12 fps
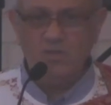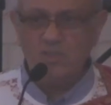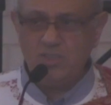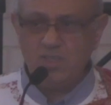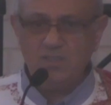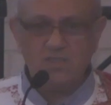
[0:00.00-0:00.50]

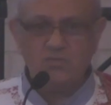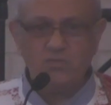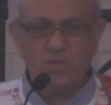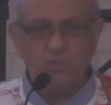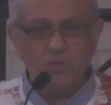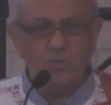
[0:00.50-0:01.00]
Jesus
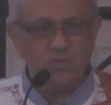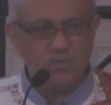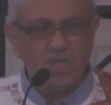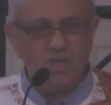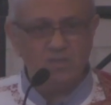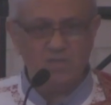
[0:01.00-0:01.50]
rebuked
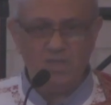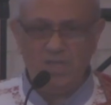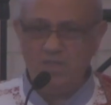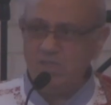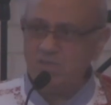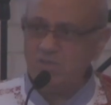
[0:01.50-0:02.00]
Satan
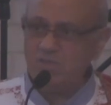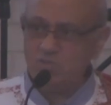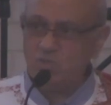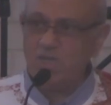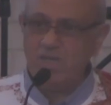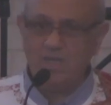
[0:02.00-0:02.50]
at this
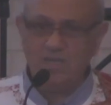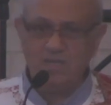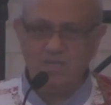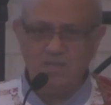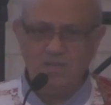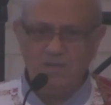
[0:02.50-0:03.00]
trial.
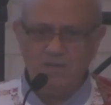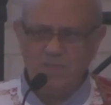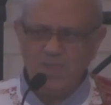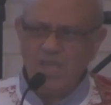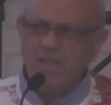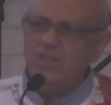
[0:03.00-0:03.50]

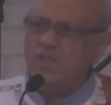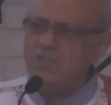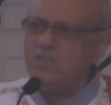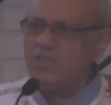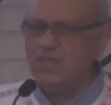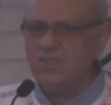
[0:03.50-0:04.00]
And
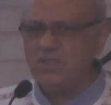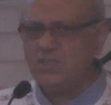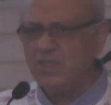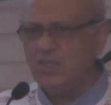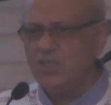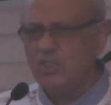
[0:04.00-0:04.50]
this is
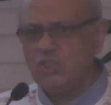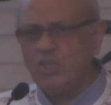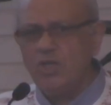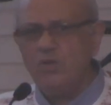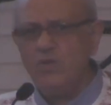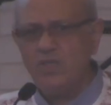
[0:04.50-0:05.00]

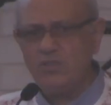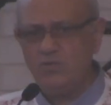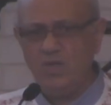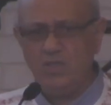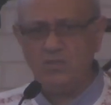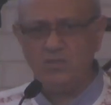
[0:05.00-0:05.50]
showing to
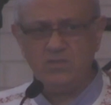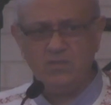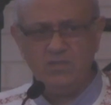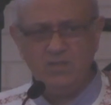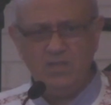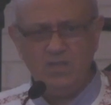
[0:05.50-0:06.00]
us
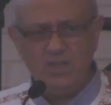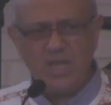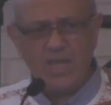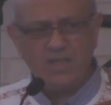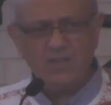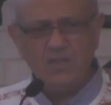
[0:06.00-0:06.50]

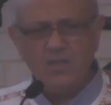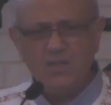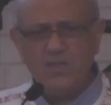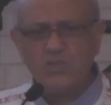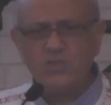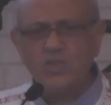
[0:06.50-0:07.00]
that
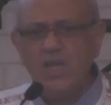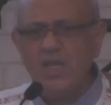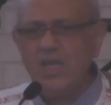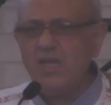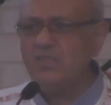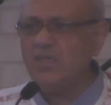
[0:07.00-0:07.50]
the
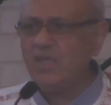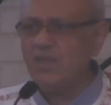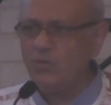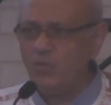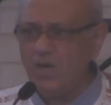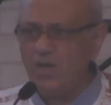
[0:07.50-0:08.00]
trials in
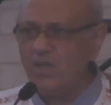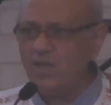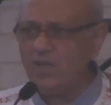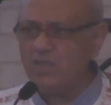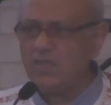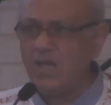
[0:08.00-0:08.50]
the
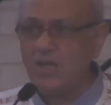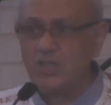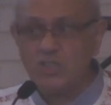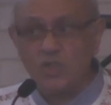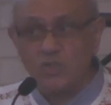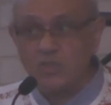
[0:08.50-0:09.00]
wilderness are
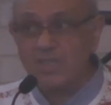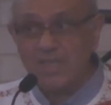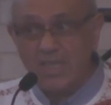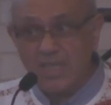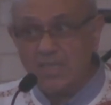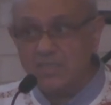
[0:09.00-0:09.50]
not
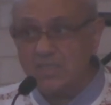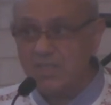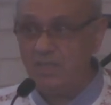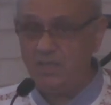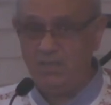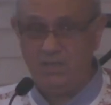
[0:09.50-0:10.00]

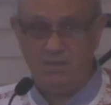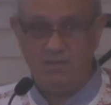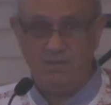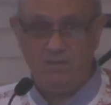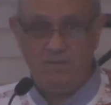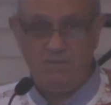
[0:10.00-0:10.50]
easy.
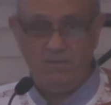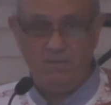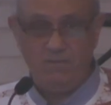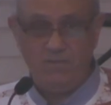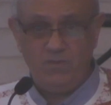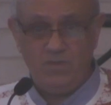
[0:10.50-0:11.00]

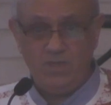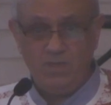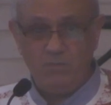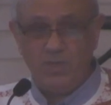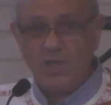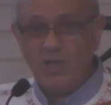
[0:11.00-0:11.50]

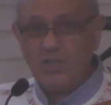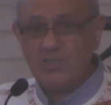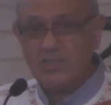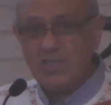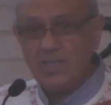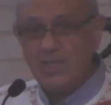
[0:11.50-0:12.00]

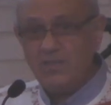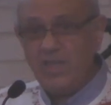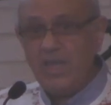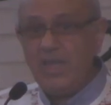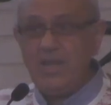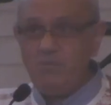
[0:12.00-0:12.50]
Because
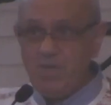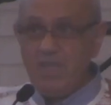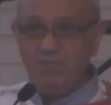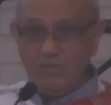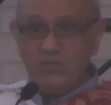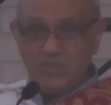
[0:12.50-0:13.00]
the
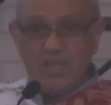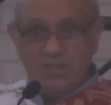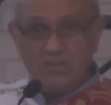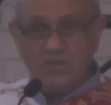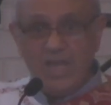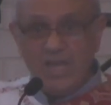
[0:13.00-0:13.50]
enemy,
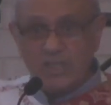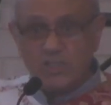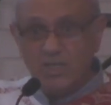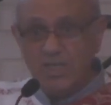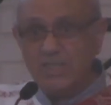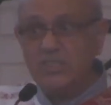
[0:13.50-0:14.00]
Satan,
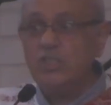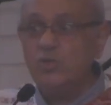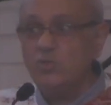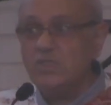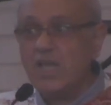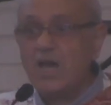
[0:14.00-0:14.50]
actually is
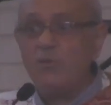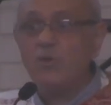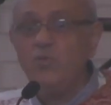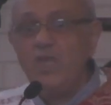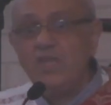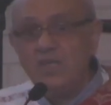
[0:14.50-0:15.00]
using our
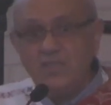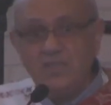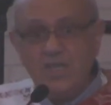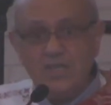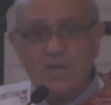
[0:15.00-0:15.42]
weaknesses,